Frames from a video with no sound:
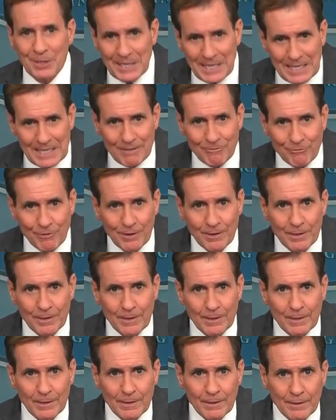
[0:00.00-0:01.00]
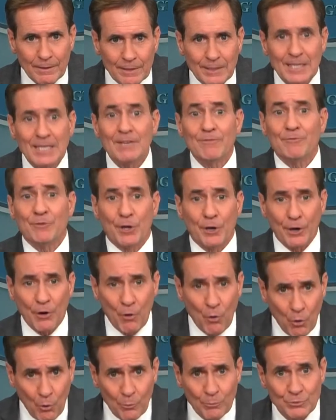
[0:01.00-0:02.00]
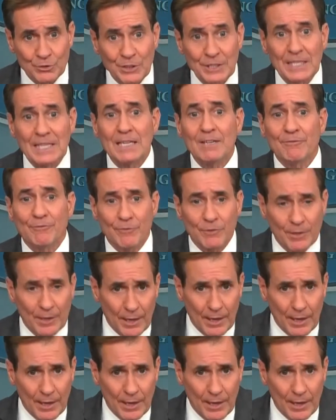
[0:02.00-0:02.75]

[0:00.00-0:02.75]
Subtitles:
leave their homes, leave